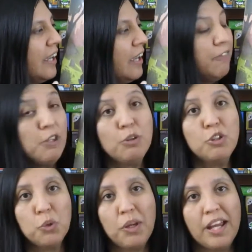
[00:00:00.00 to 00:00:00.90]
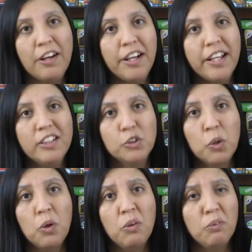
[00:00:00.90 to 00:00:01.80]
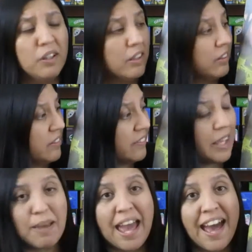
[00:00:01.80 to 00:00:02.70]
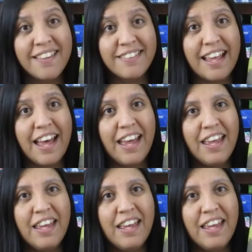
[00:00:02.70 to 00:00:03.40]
if you enjoy area control, well, this game has that.